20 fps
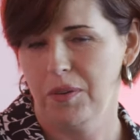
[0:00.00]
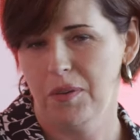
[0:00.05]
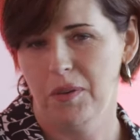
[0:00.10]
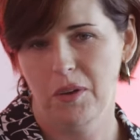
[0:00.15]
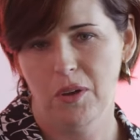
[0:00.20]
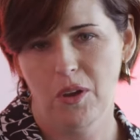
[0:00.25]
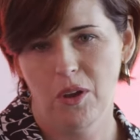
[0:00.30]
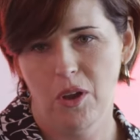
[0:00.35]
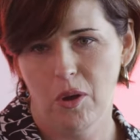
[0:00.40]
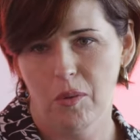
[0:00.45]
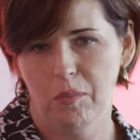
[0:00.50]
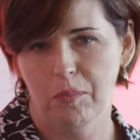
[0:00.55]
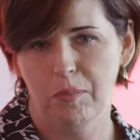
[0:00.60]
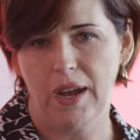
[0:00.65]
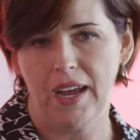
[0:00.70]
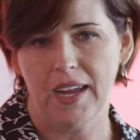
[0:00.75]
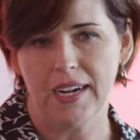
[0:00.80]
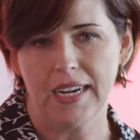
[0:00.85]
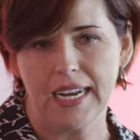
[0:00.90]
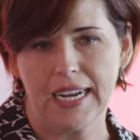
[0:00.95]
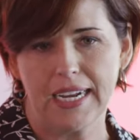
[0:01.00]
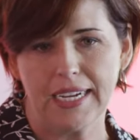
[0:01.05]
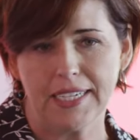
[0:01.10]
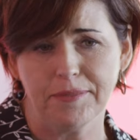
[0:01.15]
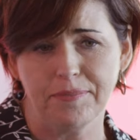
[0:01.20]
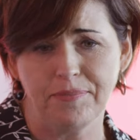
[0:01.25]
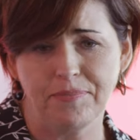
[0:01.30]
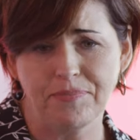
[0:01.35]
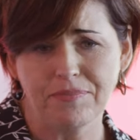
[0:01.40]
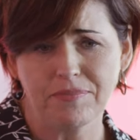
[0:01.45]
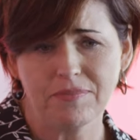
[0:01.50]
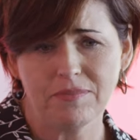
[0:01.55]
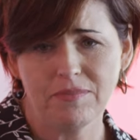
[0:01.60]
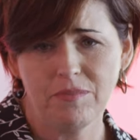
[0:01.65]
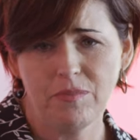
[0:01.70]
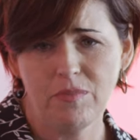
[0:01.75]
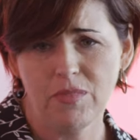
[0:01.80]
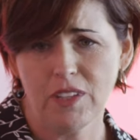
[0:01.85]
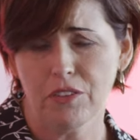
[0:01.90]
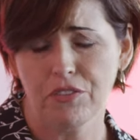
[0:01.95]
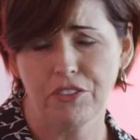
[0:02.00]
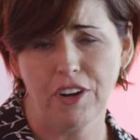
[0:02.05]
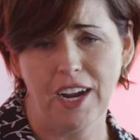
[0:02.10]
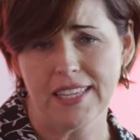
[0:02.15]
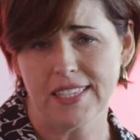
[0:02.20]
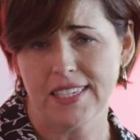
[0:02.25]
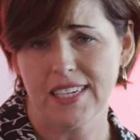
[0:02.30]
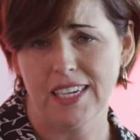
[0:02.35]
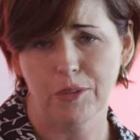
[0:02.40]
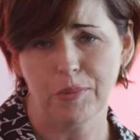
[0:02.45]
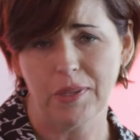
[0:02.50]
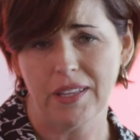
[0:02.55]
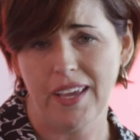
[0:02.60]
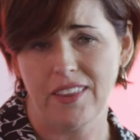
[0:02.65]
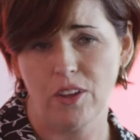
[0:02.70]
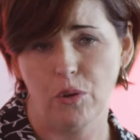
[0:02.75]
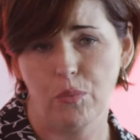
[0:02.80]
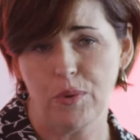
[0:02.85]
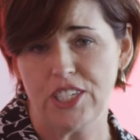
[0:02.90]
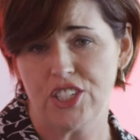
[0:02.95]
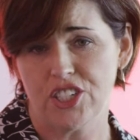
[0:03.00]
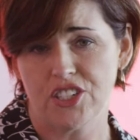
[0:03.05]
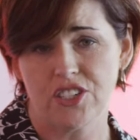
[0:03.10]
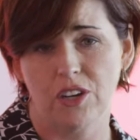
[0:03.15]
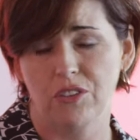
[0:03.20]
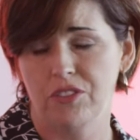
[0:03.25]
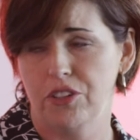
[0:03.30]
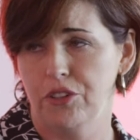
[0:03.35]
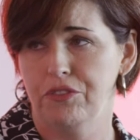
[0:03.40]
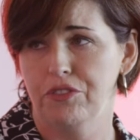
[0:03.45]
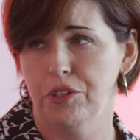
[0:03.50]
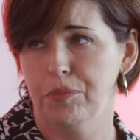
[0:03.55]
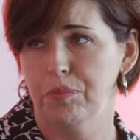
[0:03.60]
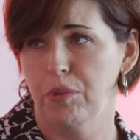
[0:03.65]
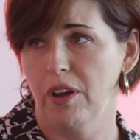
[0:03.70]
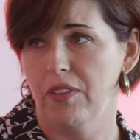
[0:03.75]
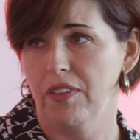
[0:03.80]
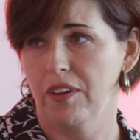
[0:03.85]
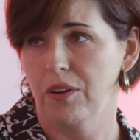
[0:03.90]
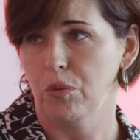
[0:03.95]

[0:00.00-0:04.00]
Sure. But um, for NCAA though, we just don't do football.